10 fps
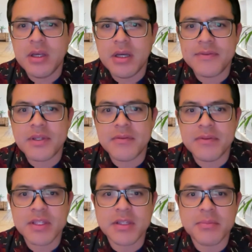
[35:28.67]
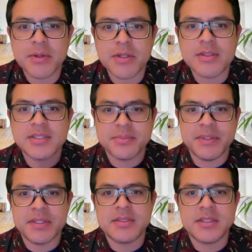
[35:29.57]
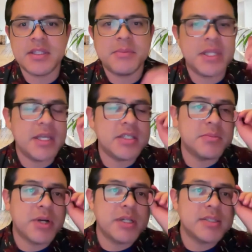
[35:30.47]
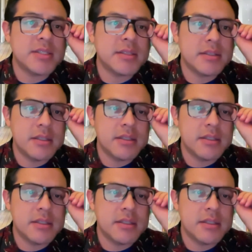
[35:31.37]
the conflicted participants in the mediation process?